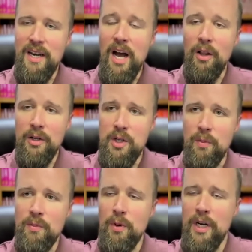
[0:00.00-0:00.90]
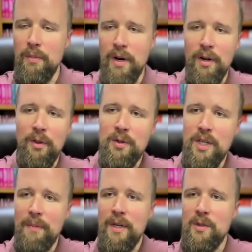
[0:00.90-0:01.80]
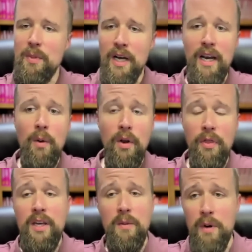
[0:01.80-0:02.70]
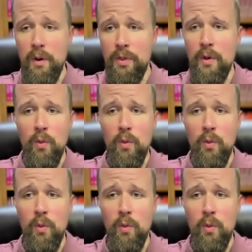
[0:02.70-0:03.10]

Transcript: knowledge to bring to bear on those topics. But I want to thank you both.